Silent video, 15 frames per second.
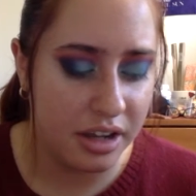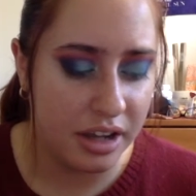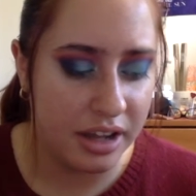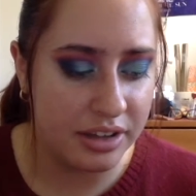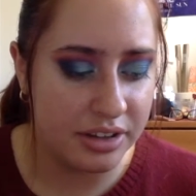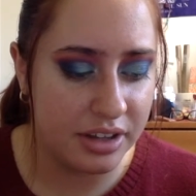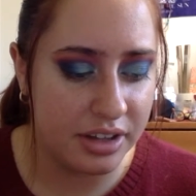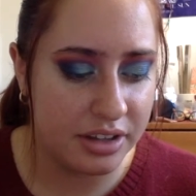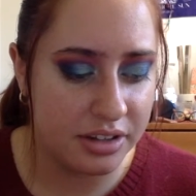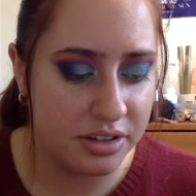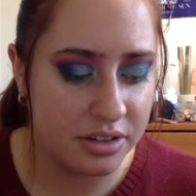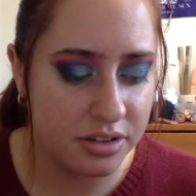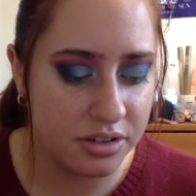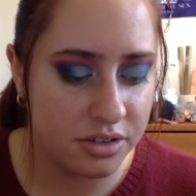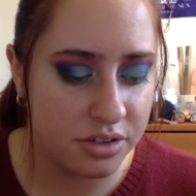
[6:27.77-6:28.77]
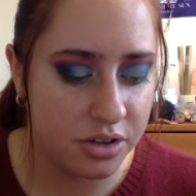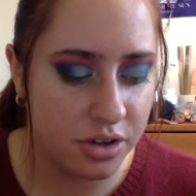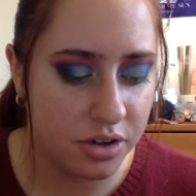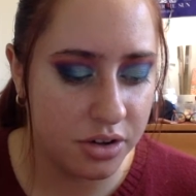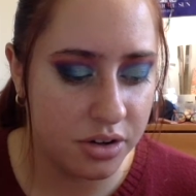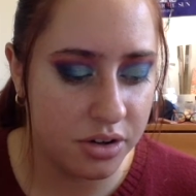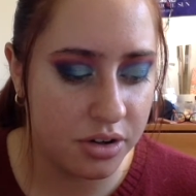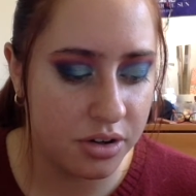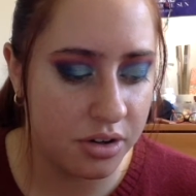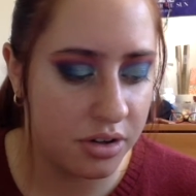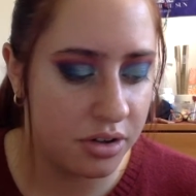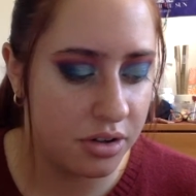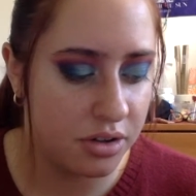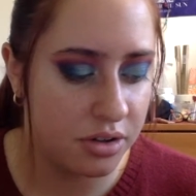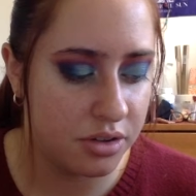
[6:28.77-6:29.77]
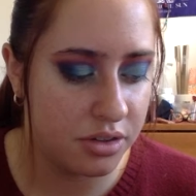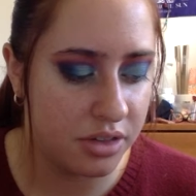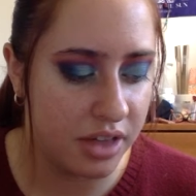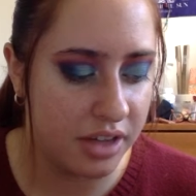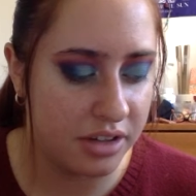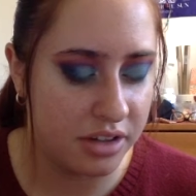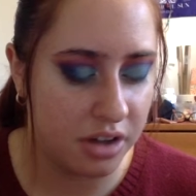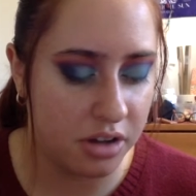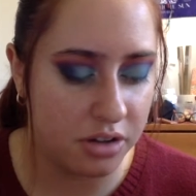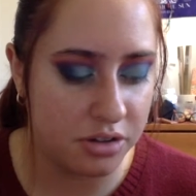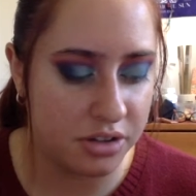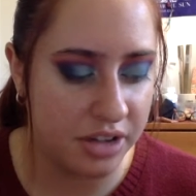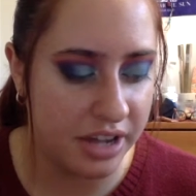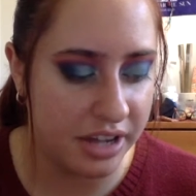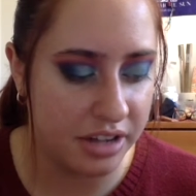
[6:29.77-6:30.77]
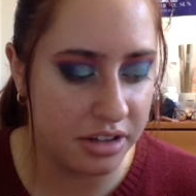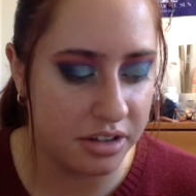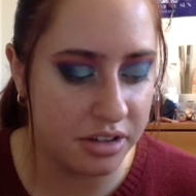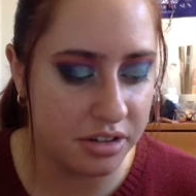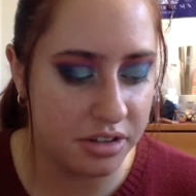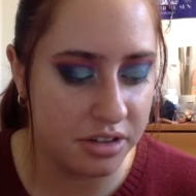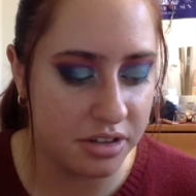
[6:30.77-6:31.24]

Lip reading: and then took that color Tailor,